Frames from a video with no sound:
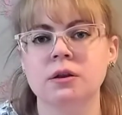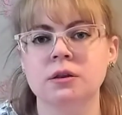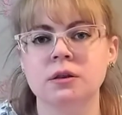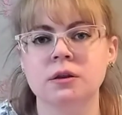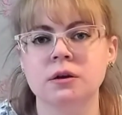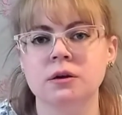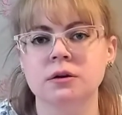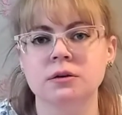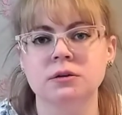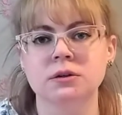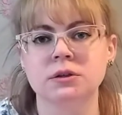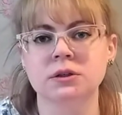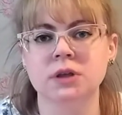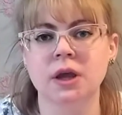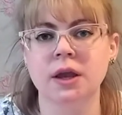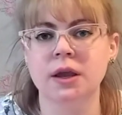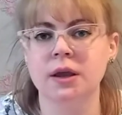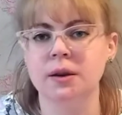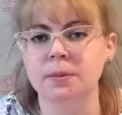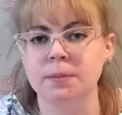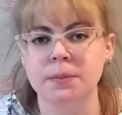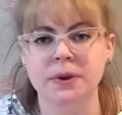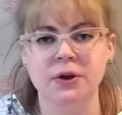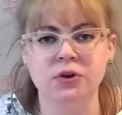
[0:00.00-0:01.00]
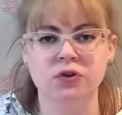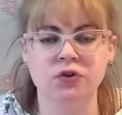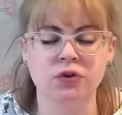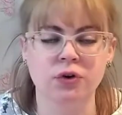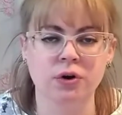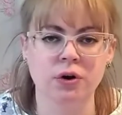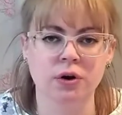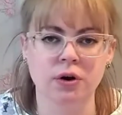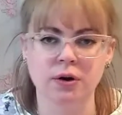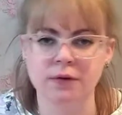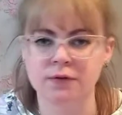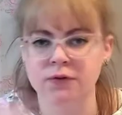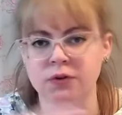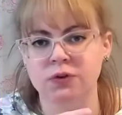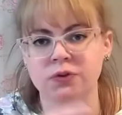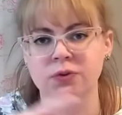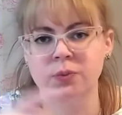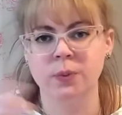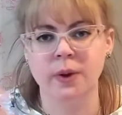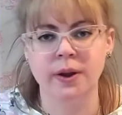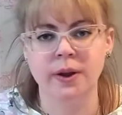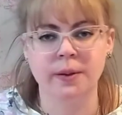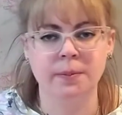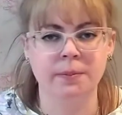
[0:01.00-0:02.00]
the second picture, if you
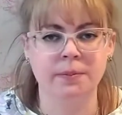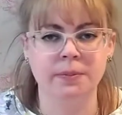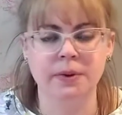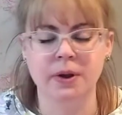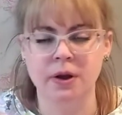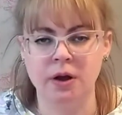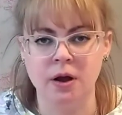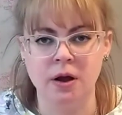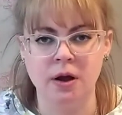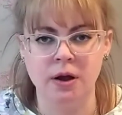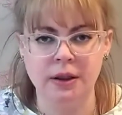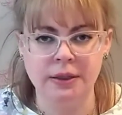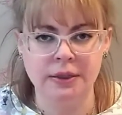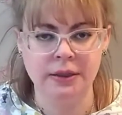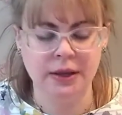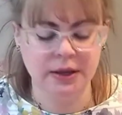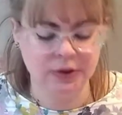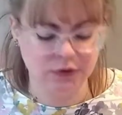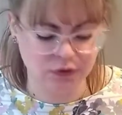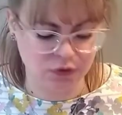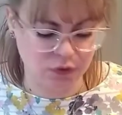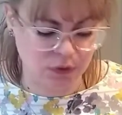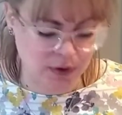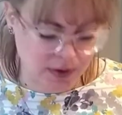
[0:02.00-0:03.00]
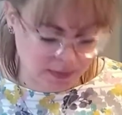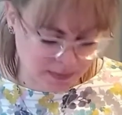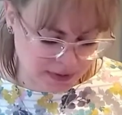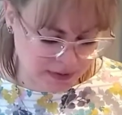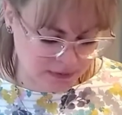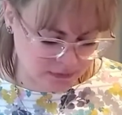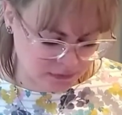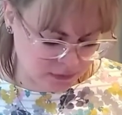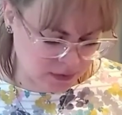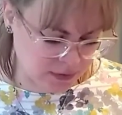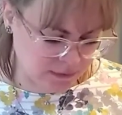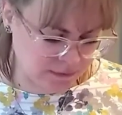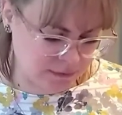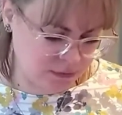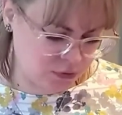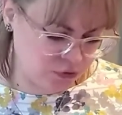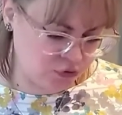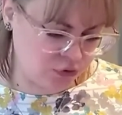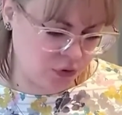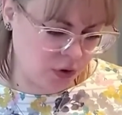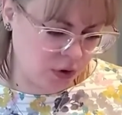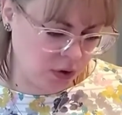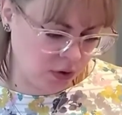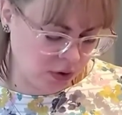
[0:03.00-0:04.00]
swipe on Instagram, is of the
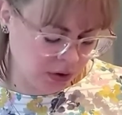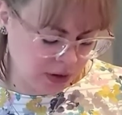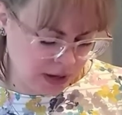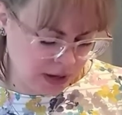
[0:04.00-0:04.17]
shawl.